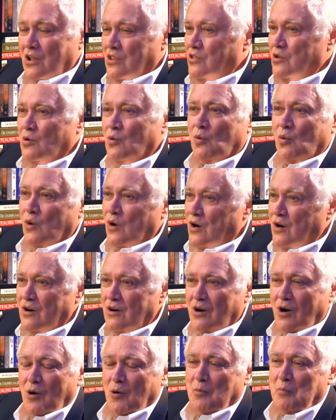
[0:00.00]
There were
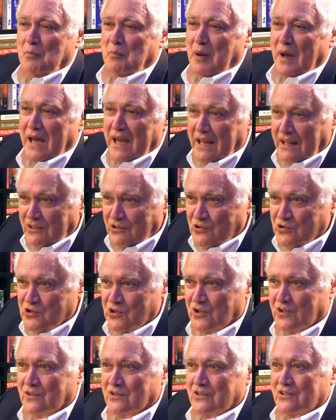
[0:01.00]
no
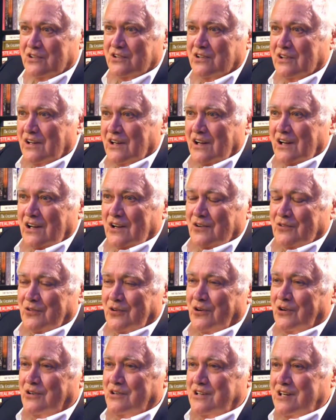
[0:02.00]
pensions
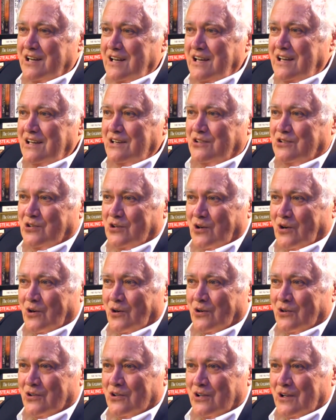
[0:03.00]
for
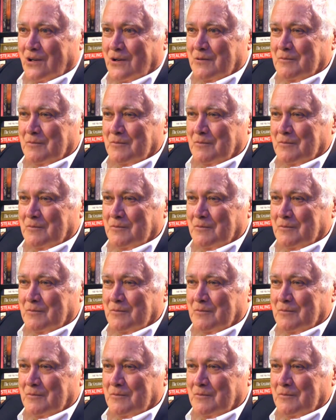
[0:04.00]
teachers.